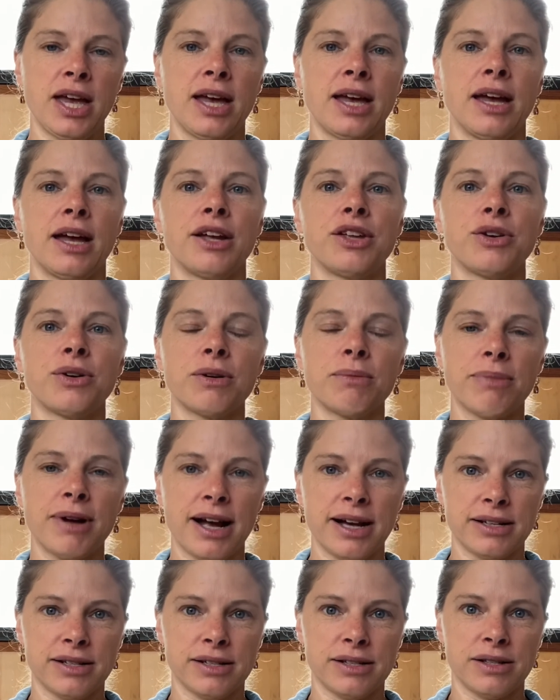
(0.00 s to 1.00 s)
And you can
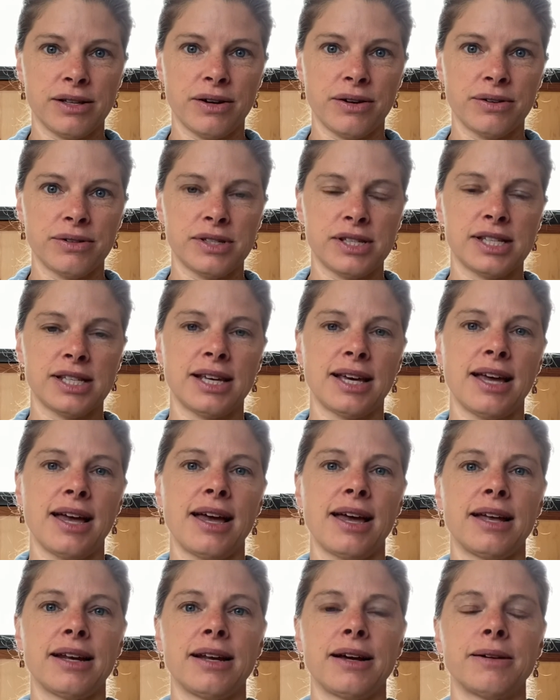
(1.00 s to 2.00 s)
practice those.
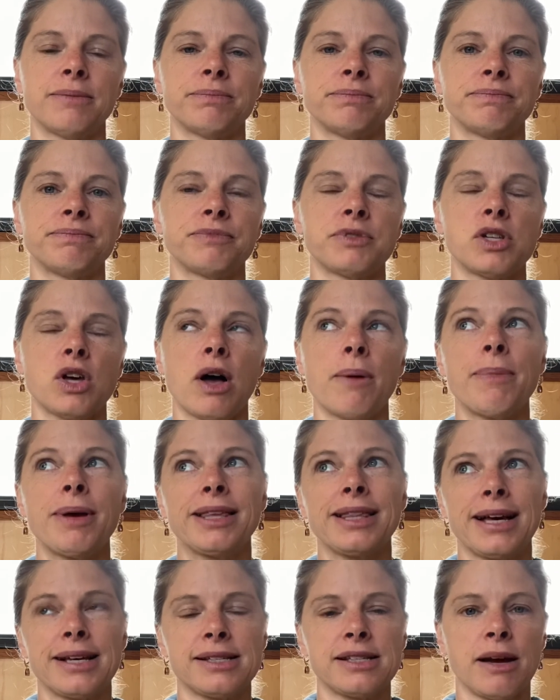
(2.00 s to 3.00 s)
And so I'll
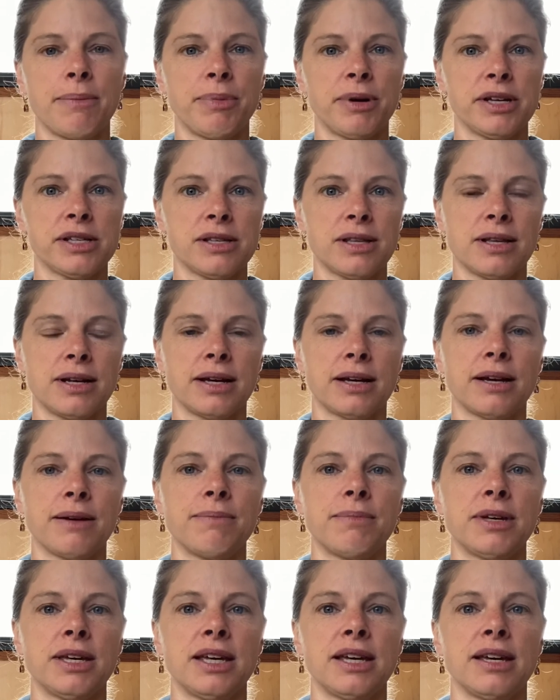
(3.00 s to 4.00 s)
make that separate so that it
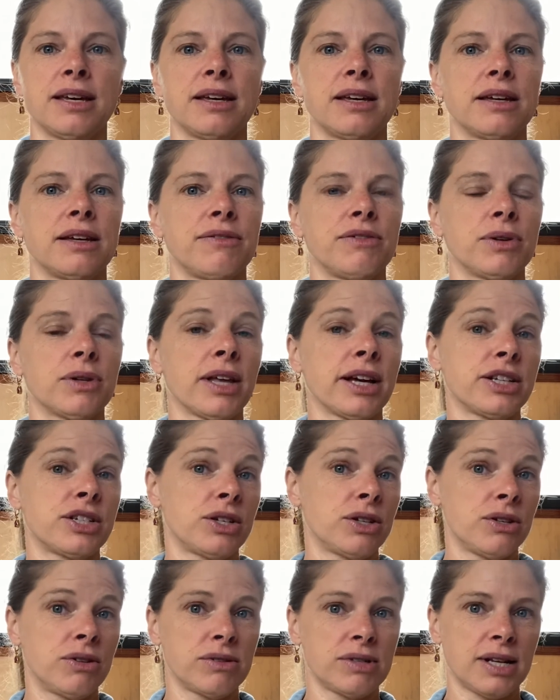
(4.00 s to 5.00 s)
can be, if you'd like
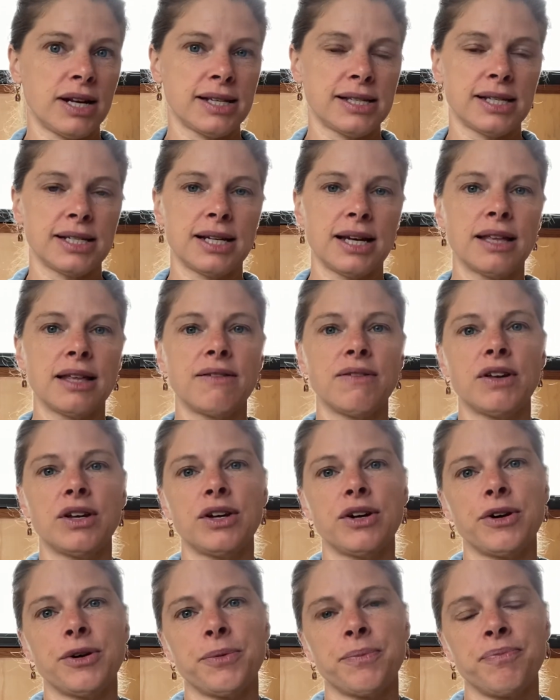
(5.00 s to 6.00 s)
to use it as a daily
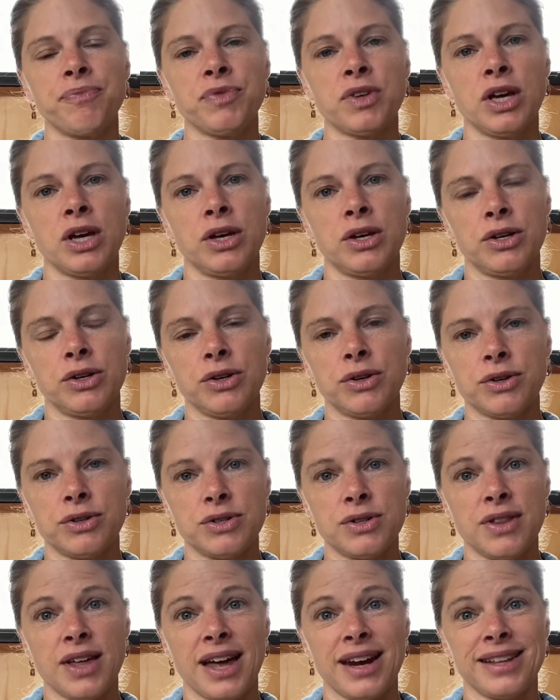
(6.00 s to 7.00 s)
video, you could
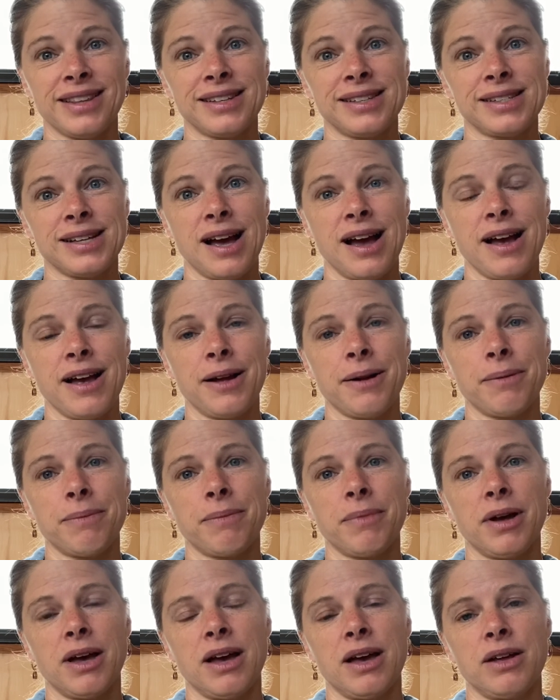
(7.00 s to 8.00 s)
do that at this
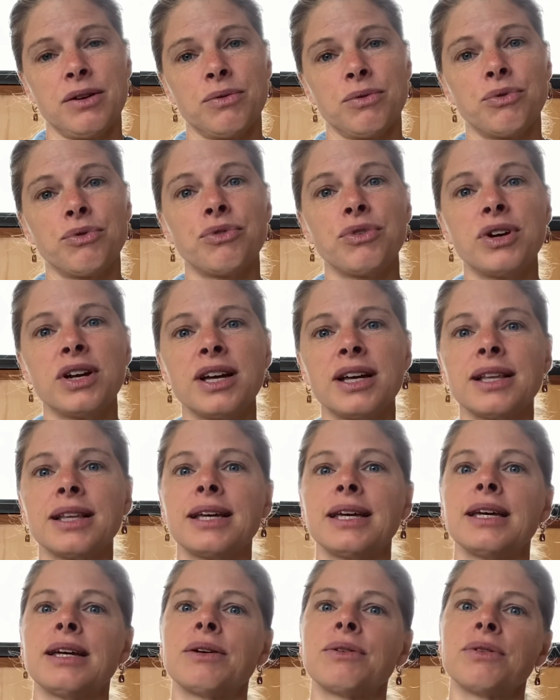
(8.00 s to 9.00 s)
time and
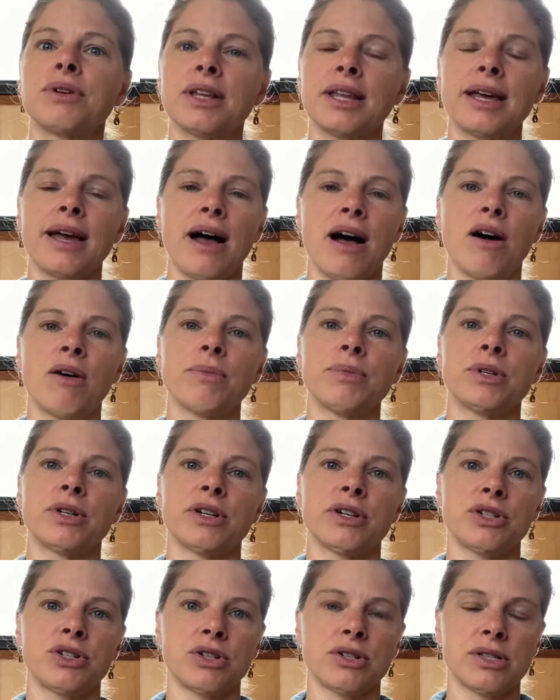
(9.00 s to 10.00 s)
really, really help
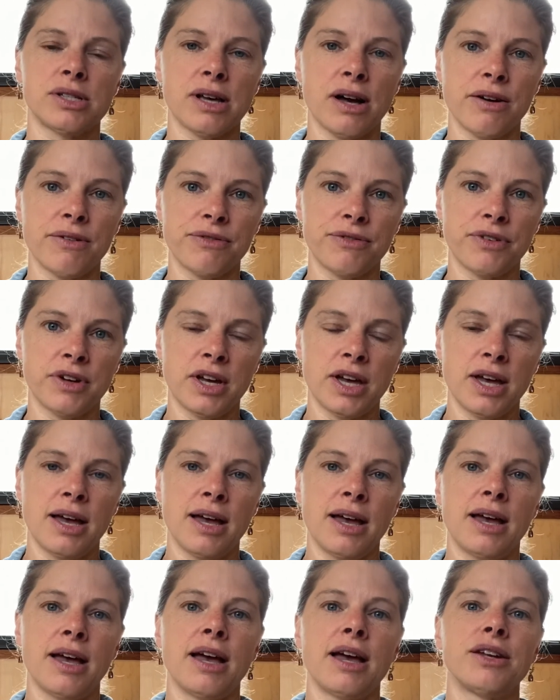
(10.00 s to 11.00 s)
nourish yourself
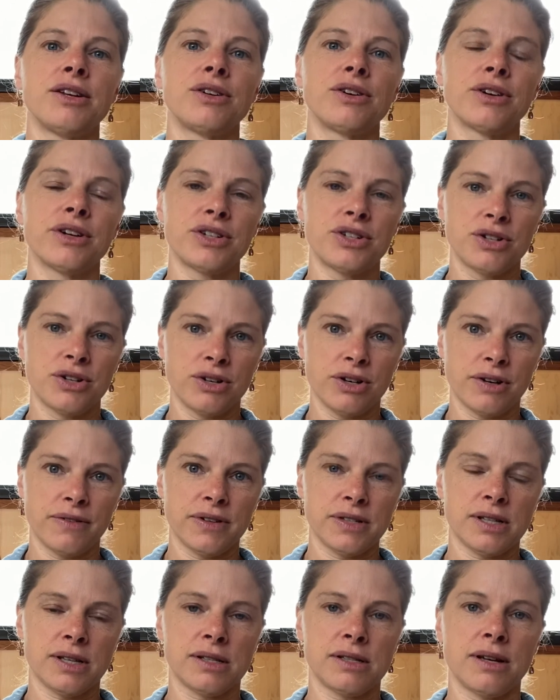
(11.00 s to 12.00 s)
and nourish your
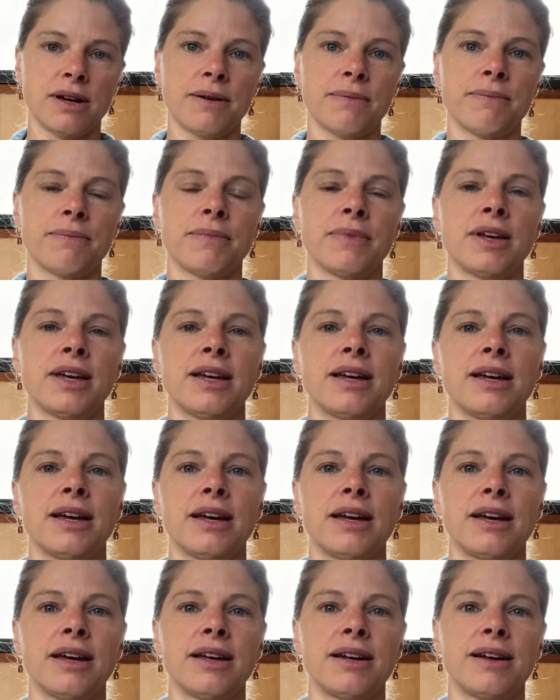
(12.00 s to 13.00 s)
nervous system
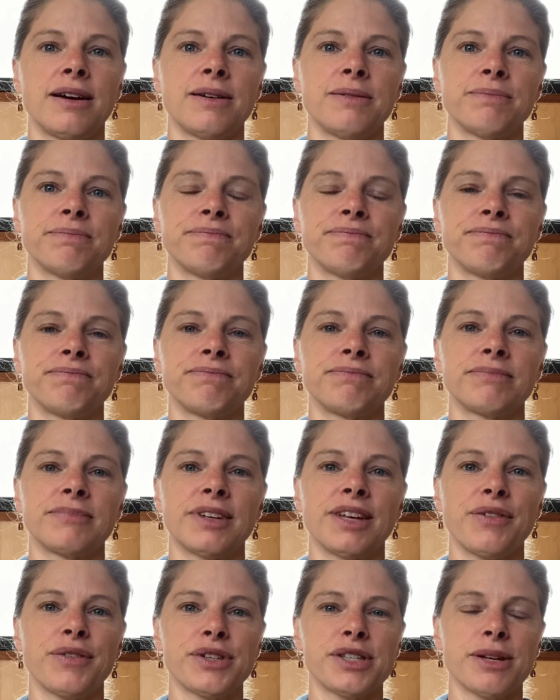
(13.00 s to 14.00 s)
and
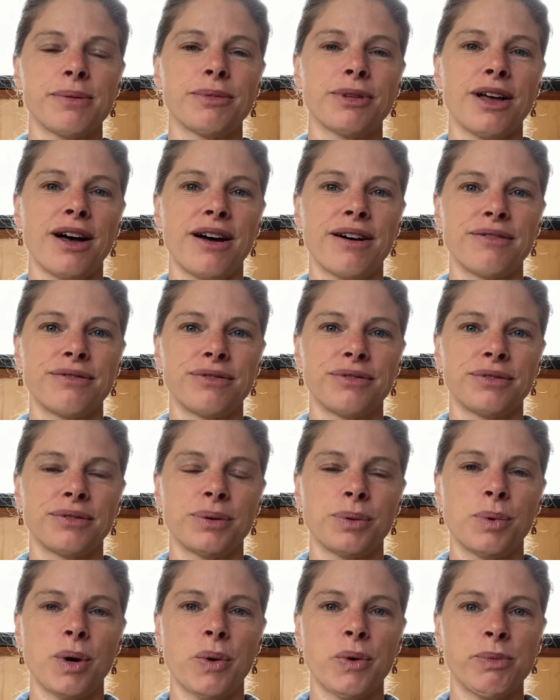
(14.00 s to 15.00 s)
give it some love
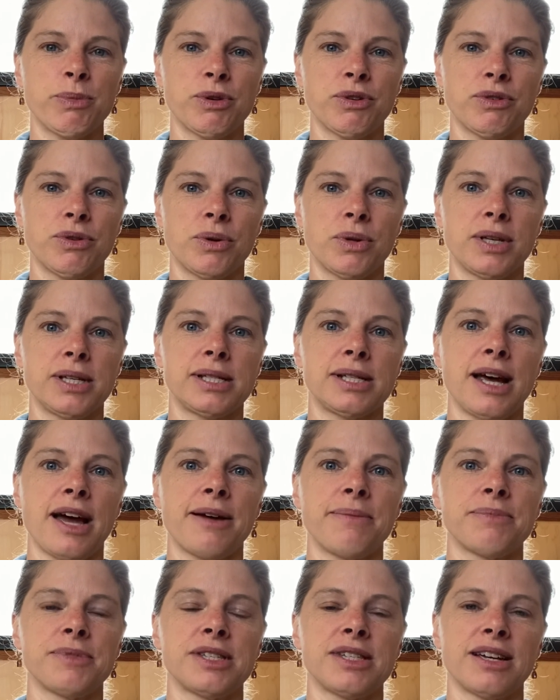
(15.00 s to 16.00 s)
while we move through these
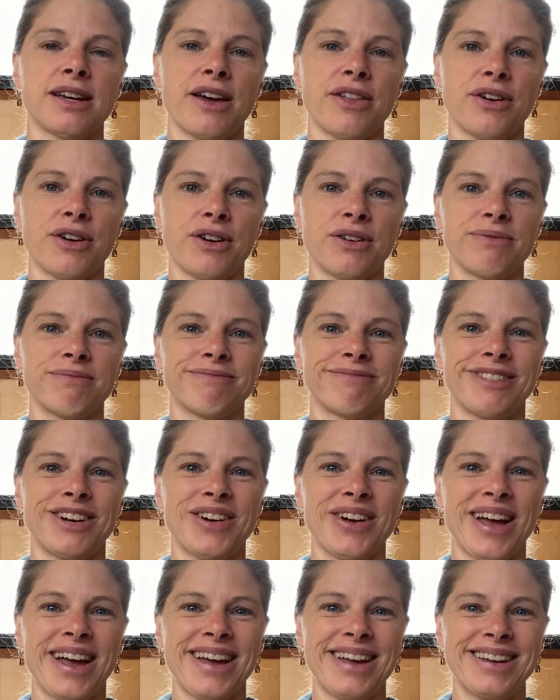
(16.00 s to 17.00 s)
times together.
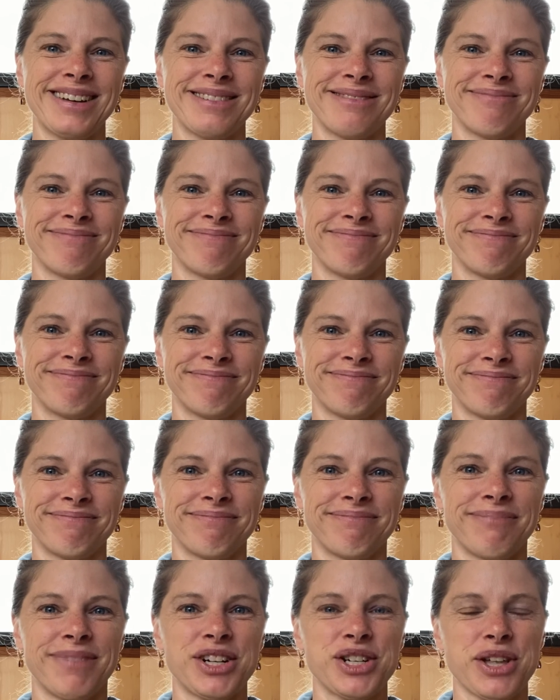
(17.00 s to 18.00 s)
Okay?
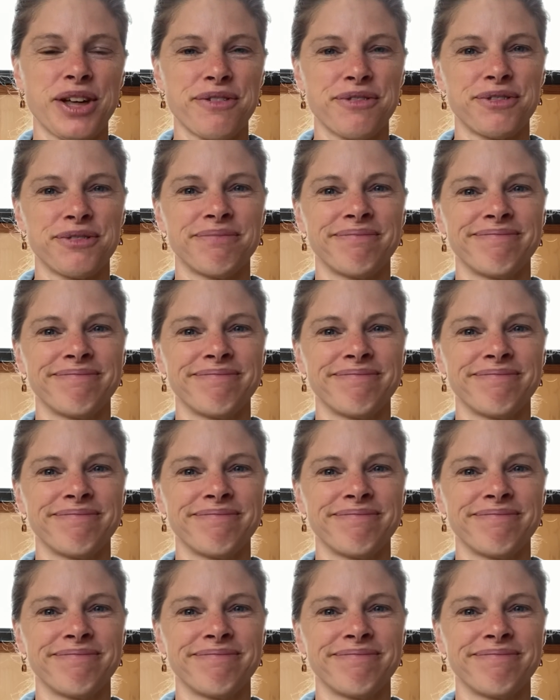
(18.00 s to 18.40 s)
Much love.